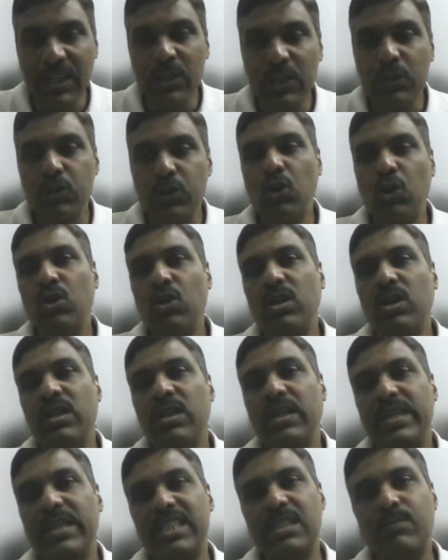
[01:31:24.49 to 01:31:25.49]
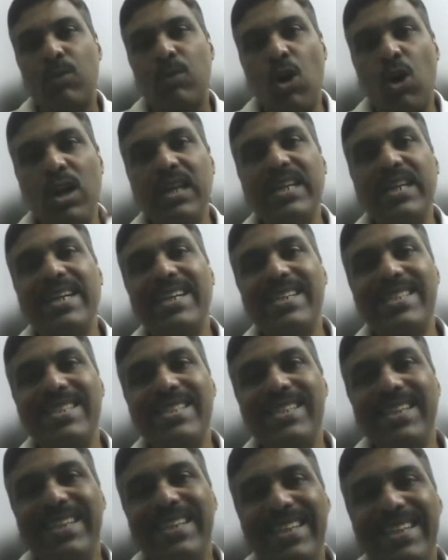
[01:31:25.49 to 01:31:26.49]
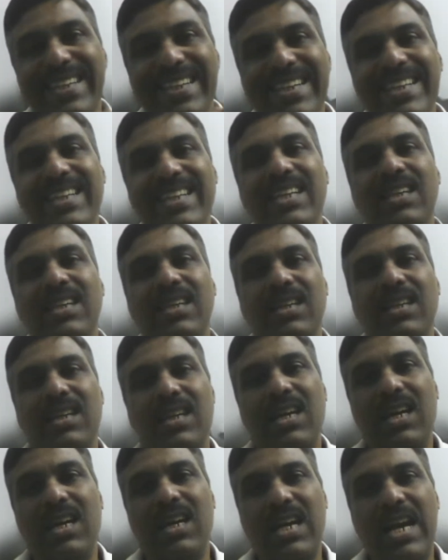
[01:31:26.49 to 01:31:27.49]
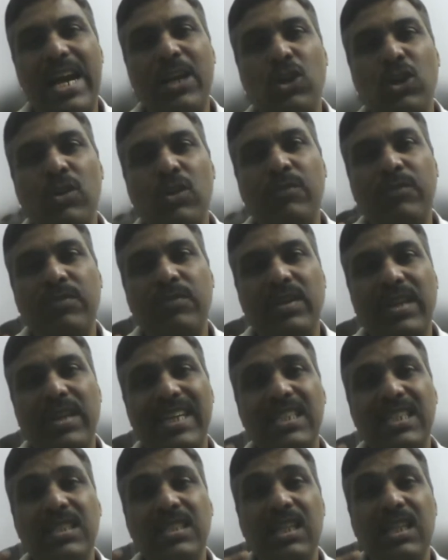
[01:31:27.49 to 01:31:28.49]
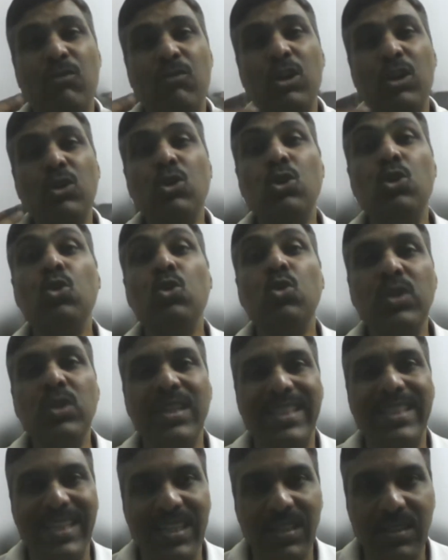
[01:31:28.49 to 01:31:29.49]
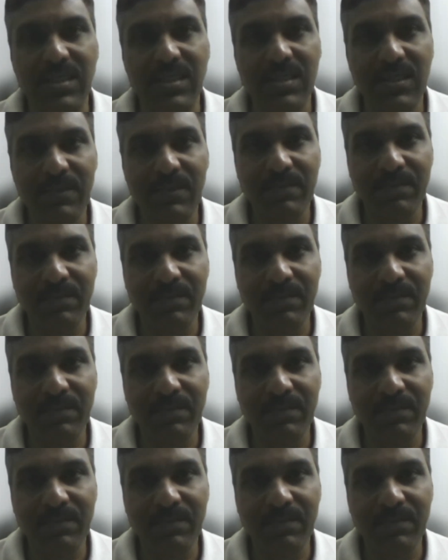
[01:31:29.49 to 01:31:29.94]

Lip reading: So small kids need a kind of, they want to do the things.